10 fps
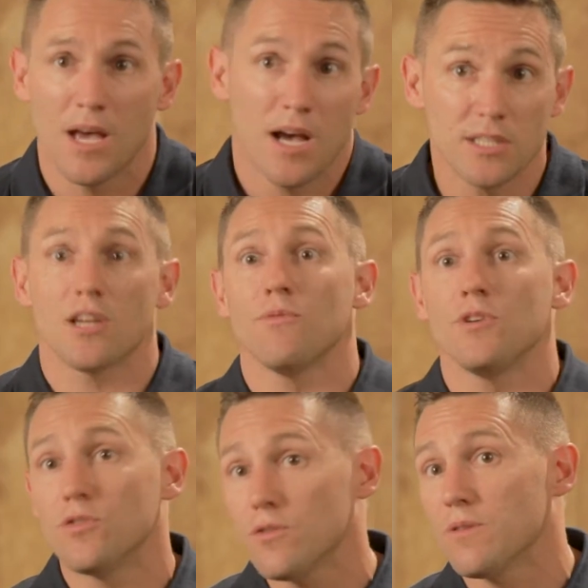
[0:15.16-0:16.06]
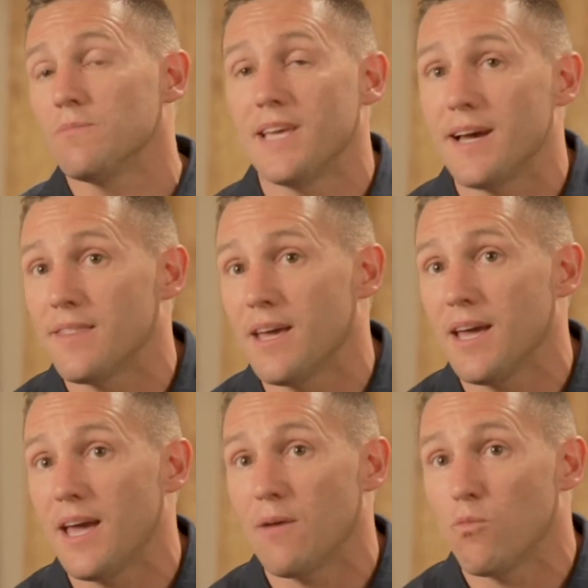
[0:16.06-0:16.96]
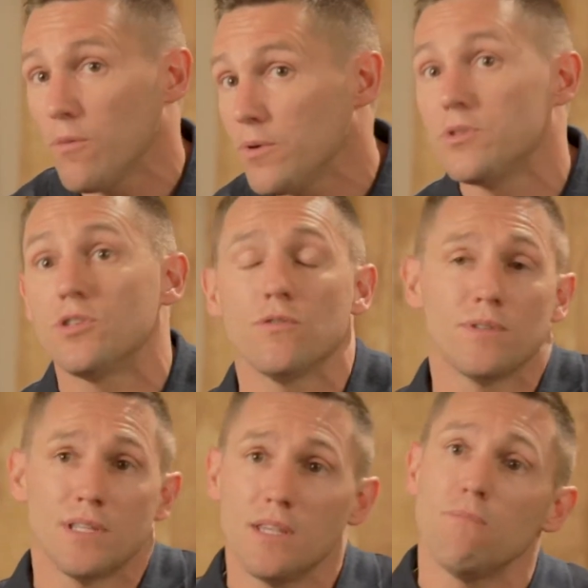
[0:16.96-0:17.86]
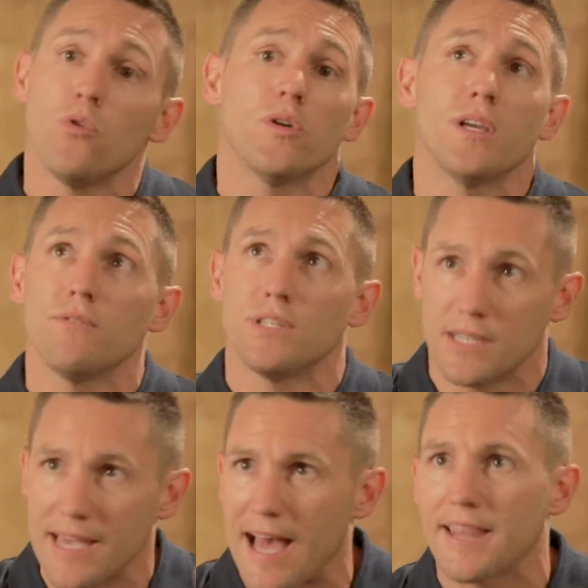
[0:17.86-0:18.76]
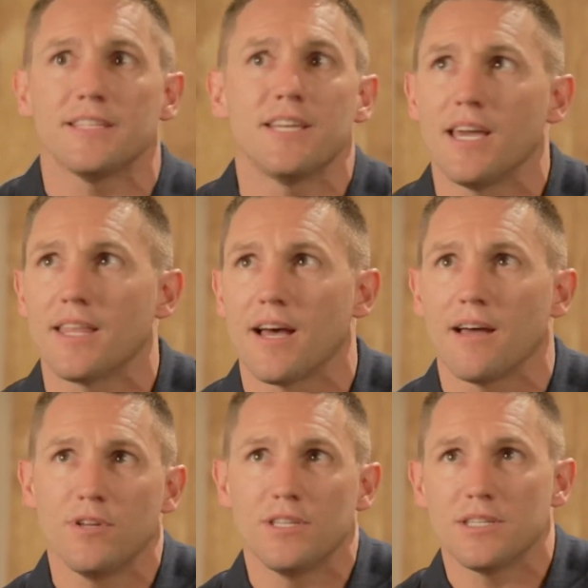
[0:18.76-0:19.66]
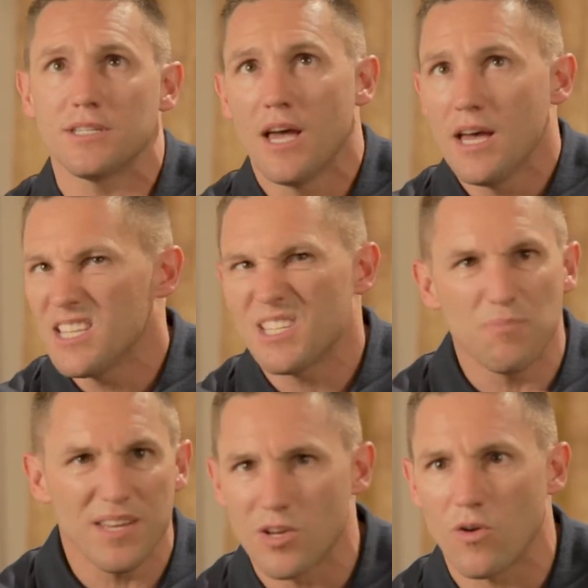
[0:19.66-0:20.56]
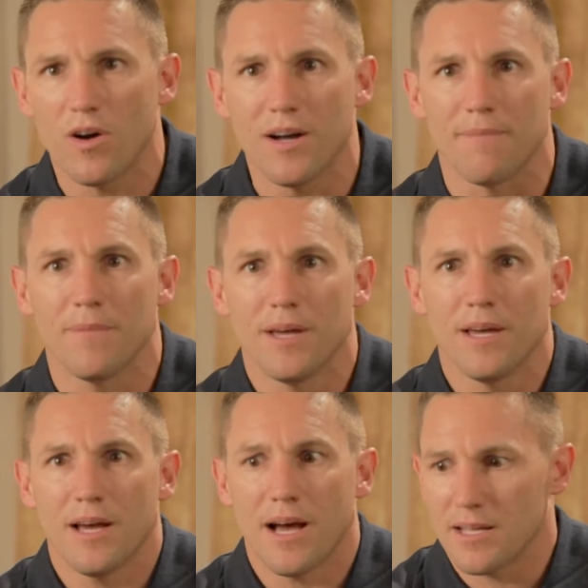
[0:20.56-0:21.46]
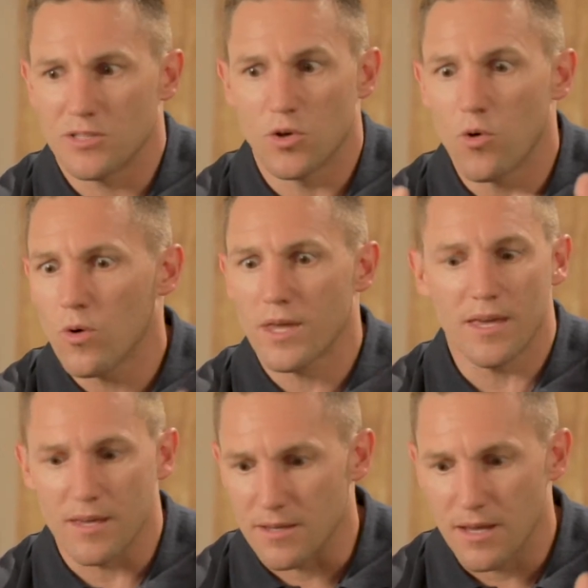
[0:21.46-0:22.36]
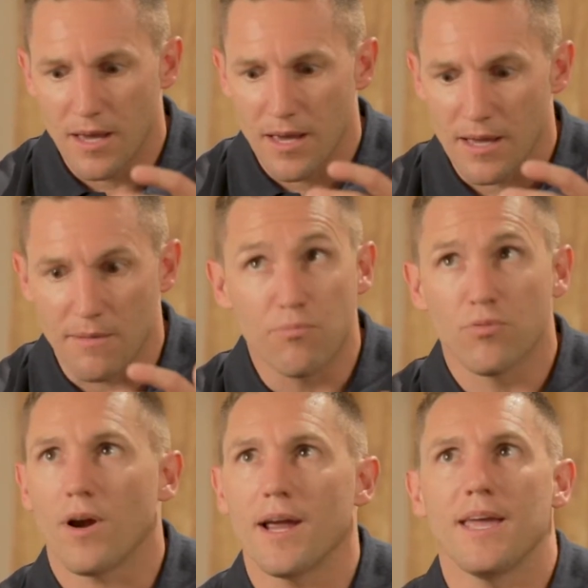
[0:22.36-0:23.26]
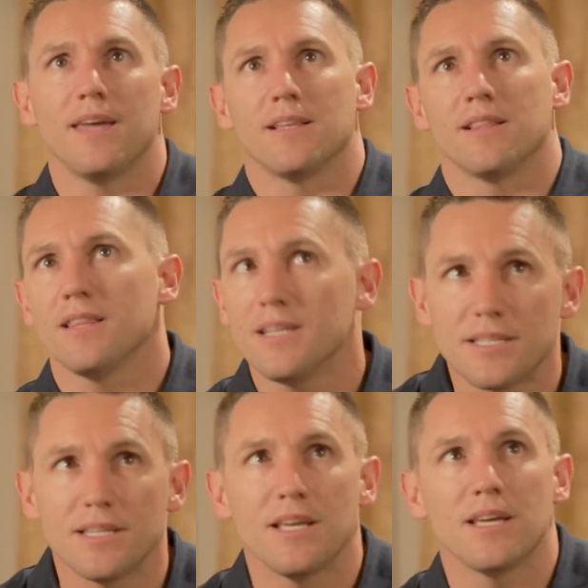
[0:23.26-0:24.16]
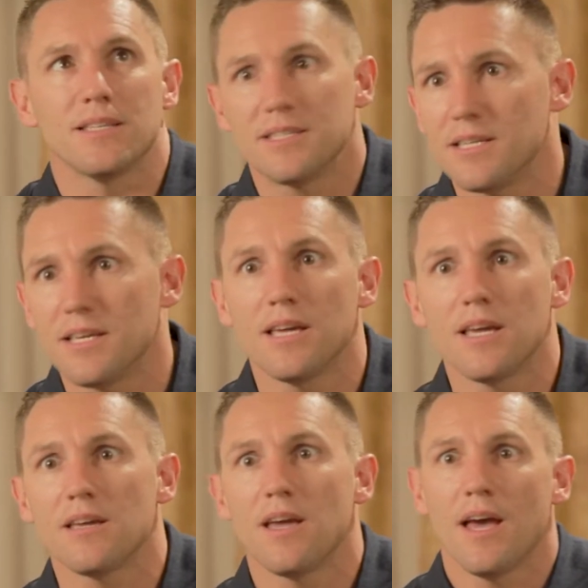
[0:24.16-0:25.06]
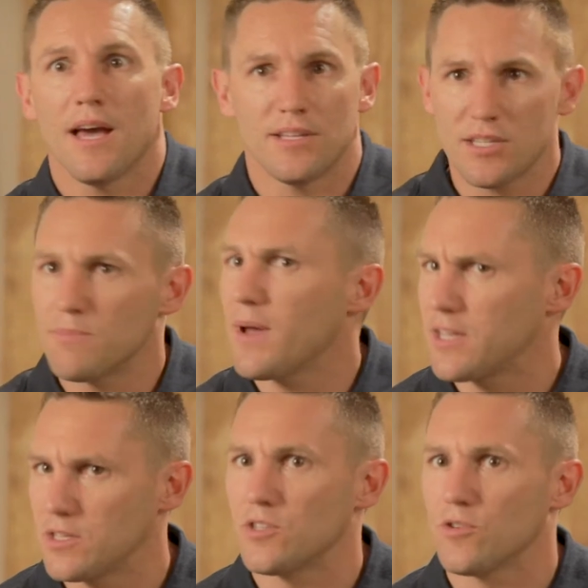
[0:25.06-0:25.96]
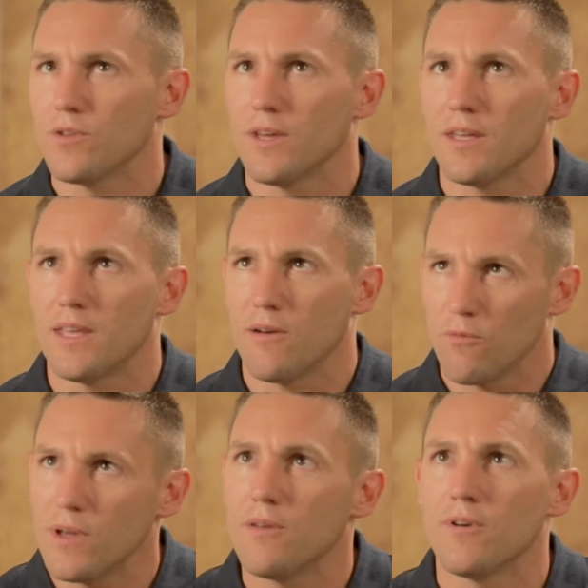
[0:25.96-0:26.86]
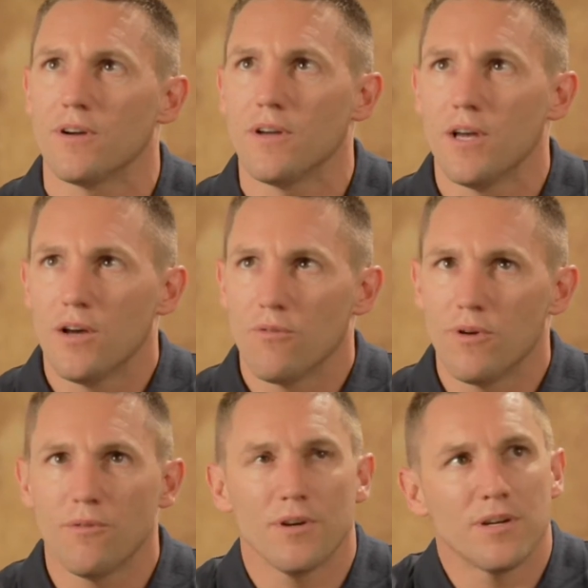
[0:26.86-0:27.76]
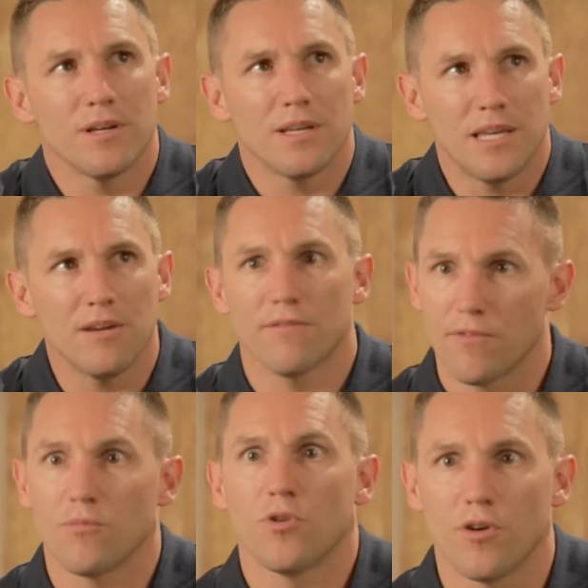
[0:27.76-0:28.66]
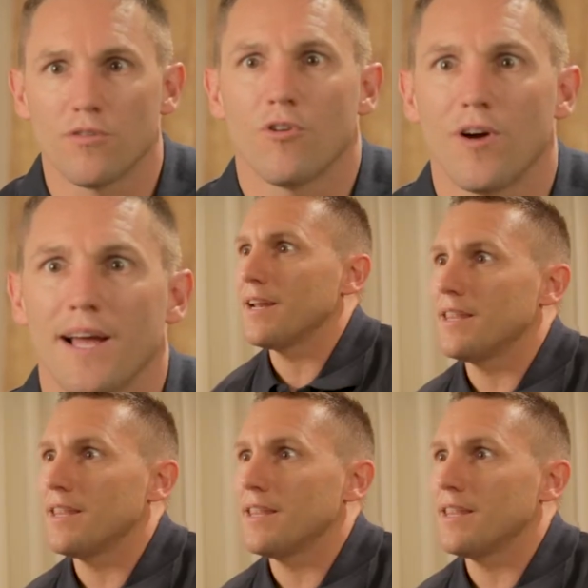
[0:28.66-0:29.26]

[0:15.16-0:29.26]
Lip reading: And so we took them down there, and what we would do was in the morning we'd just gather together and we'd just spend time talking and praying and listening and singing and just making sure that we were hearing from God right.